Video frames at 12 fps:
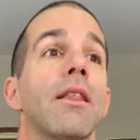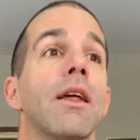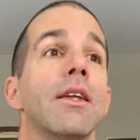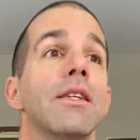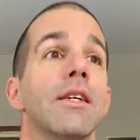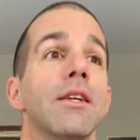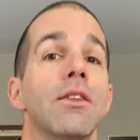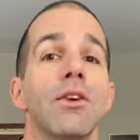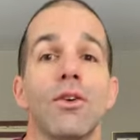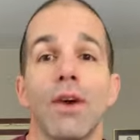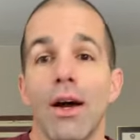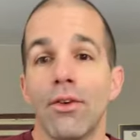they did the
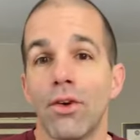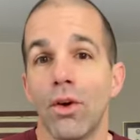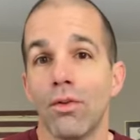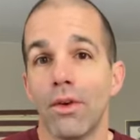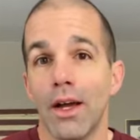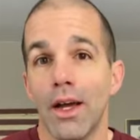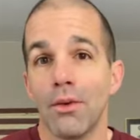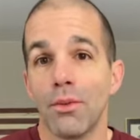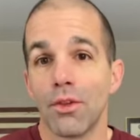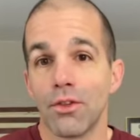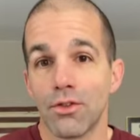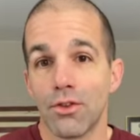ground overhead
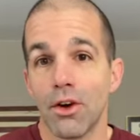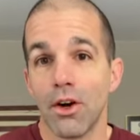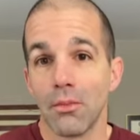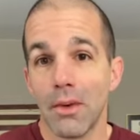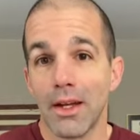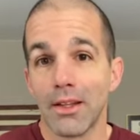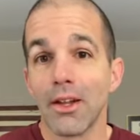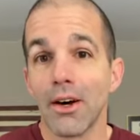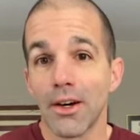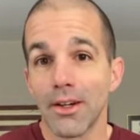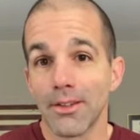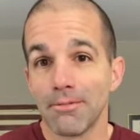with the strongman
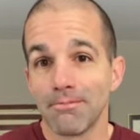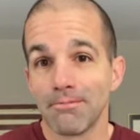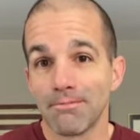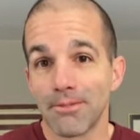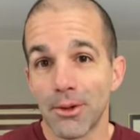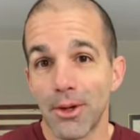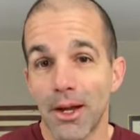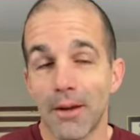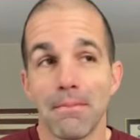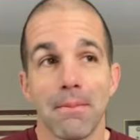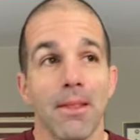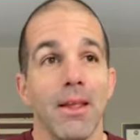log, okay?